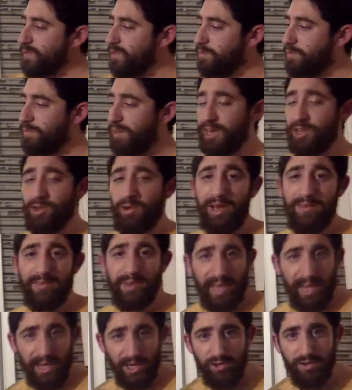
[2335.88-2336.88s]
But you have
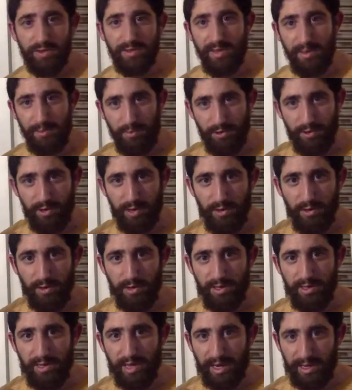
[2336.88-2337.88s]
an extra zipper in order
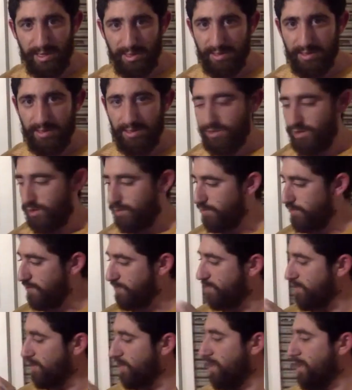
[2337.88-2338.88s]
to access the top.
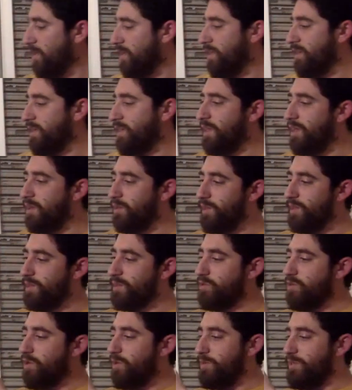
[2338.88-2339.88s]
Now, when the
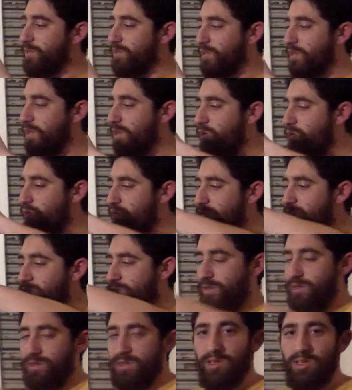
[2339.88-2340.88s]
top is
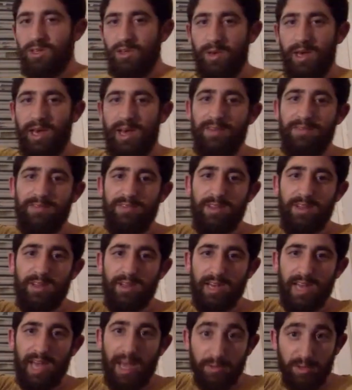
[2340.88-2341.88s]
closed, you have the
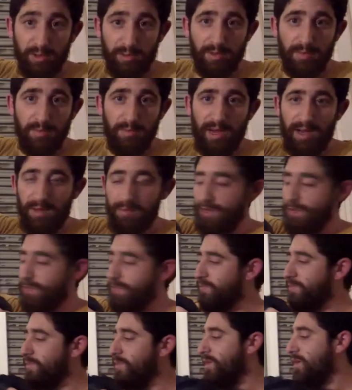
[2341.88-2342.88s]
laptop compartment
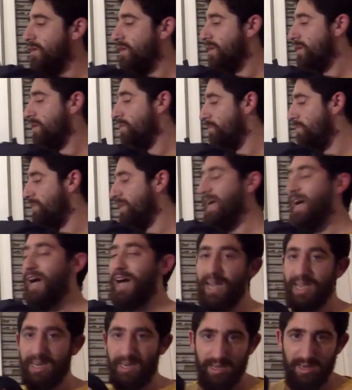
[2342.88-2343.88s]

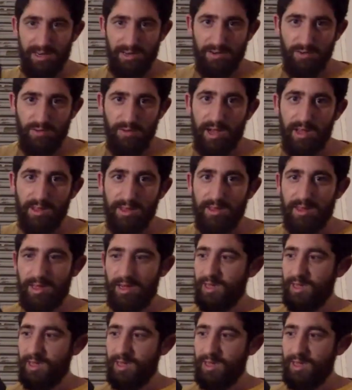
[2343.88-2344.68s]
behind it rather than